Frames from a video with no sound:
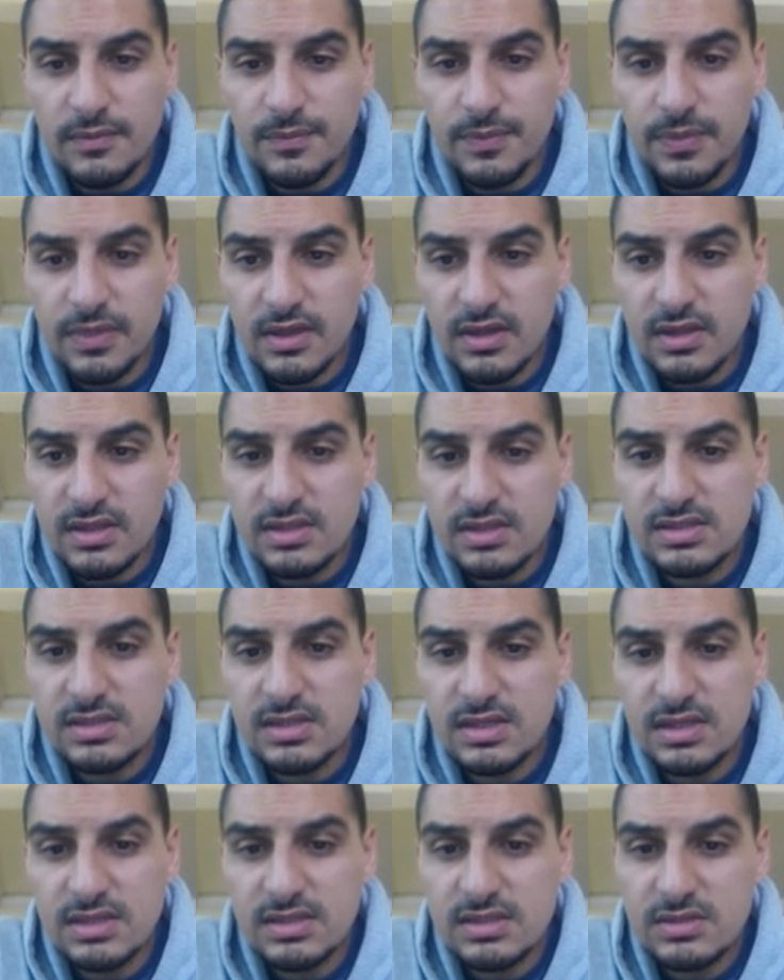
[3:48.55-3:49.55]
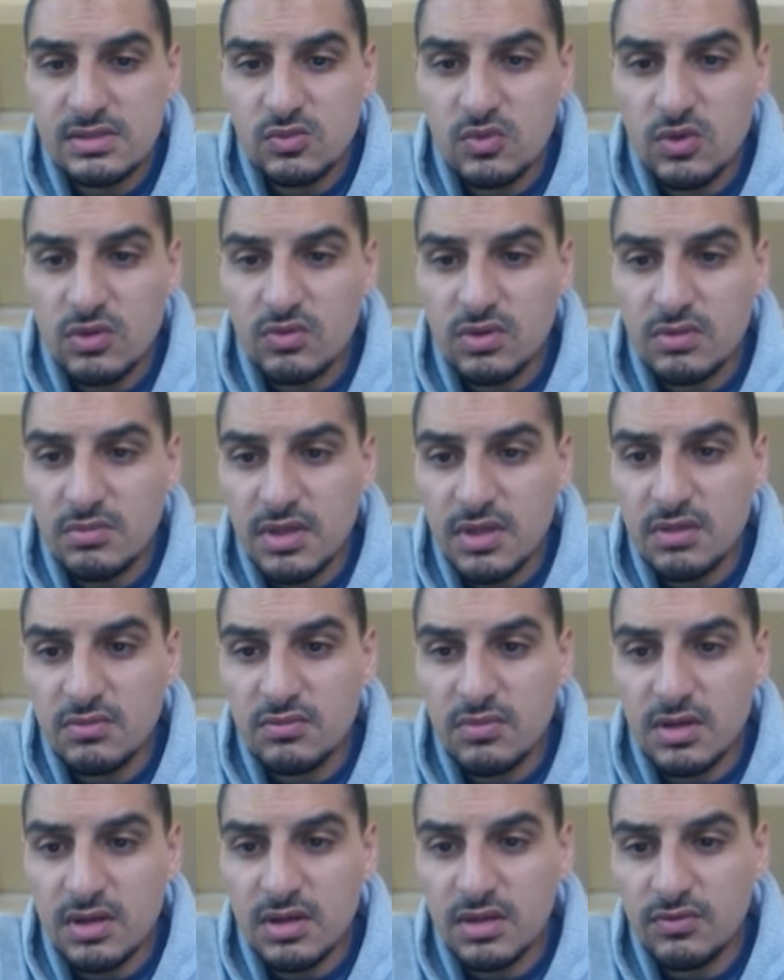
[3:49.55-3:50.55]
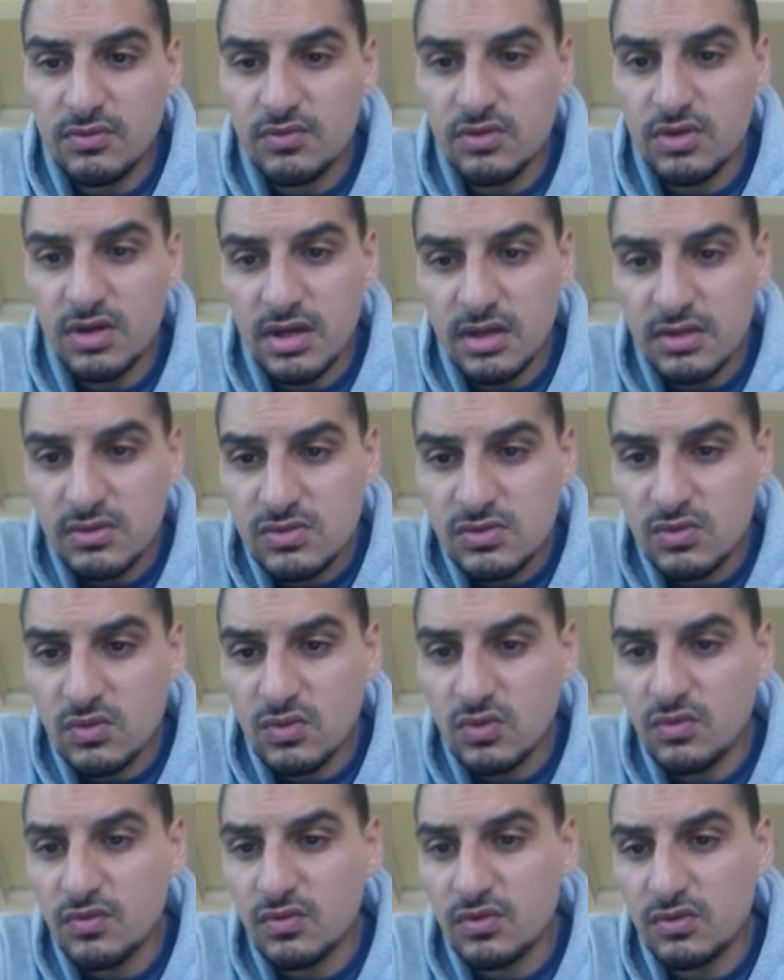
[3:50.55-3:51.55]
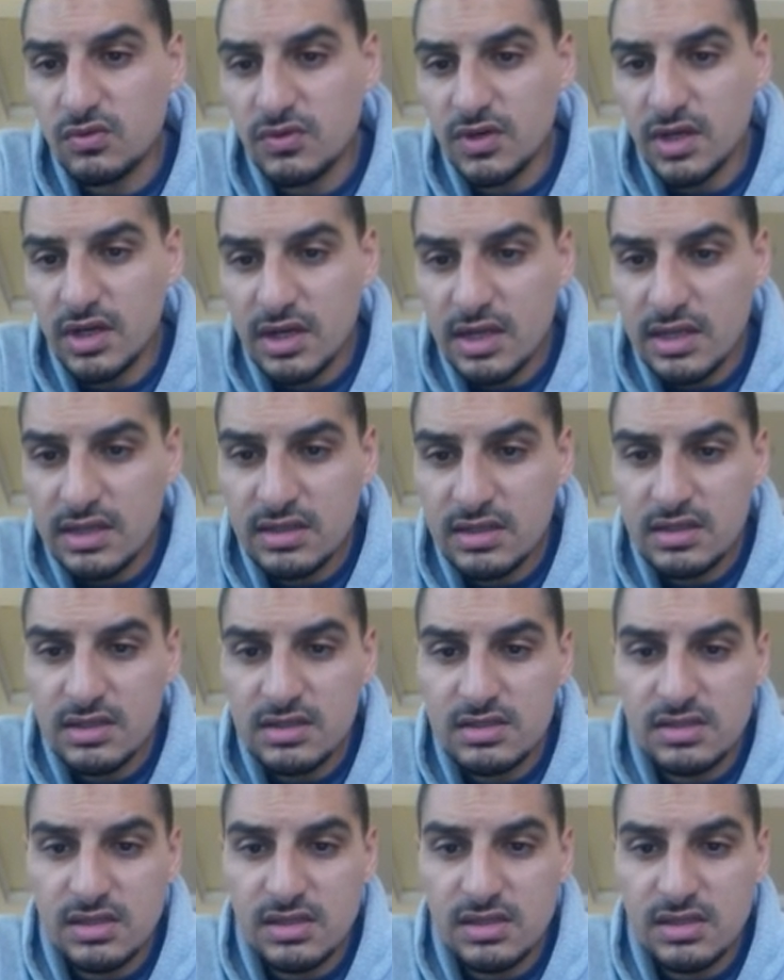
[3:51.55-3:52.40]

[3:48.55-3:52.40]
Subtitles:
this is what we mean by, for ions or for free radicals,